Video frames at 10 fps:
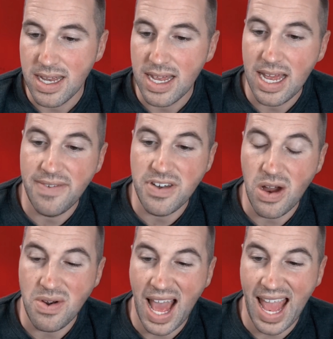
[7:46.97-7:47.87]
have
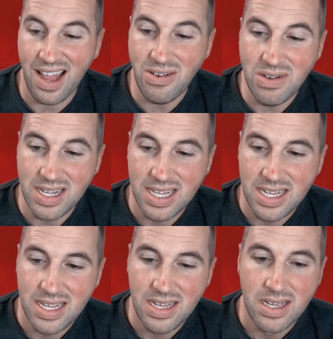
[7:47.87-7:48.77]
known how?
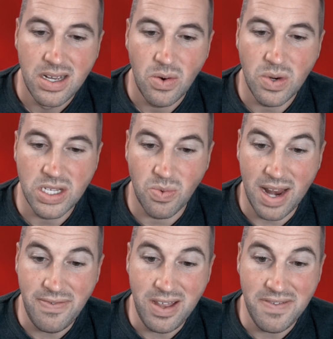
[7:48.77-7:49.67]
Was the
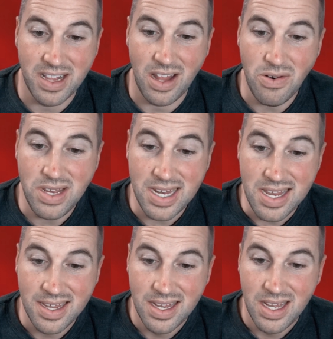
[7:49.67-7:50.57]
rifle even loaded?
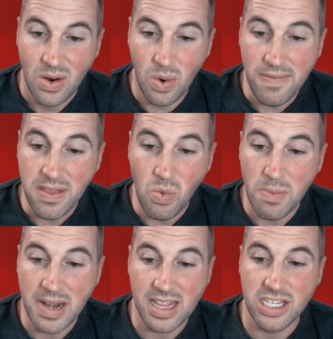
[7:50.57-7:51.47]
What if the
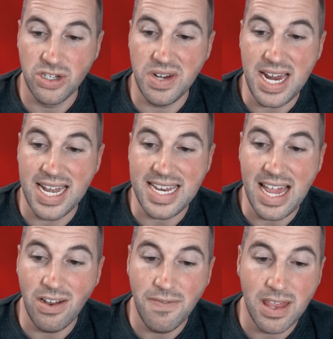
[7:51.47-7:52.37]
woman on the street had
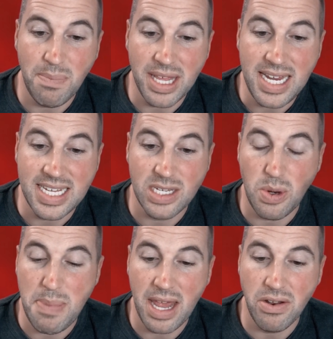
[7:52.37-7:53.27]
yelled for the police as we
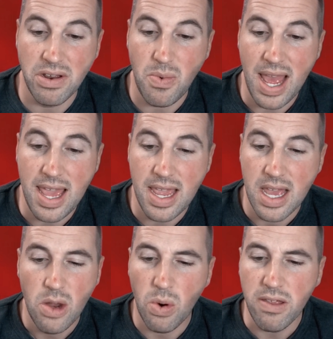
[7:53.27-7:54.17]
pedaled away?
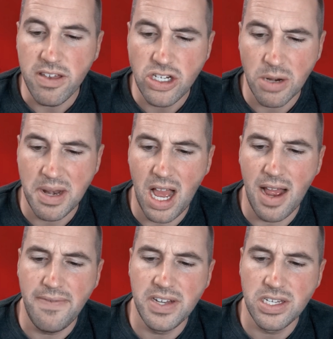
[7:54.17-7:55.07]
What if the German
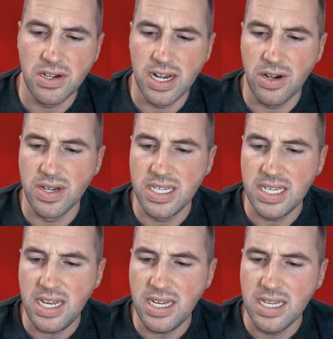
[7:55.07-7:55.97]
officer at
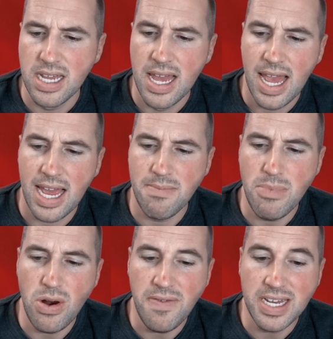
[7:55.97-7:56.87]
Christine's had
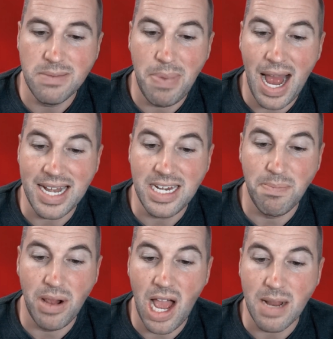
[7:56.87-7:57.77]
moved his body to
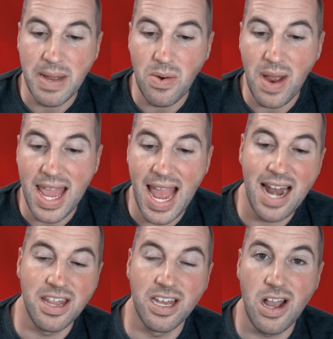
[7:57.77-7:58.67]
block my way
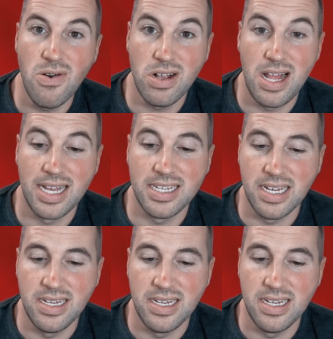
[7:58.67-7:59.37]
out of the coat closet?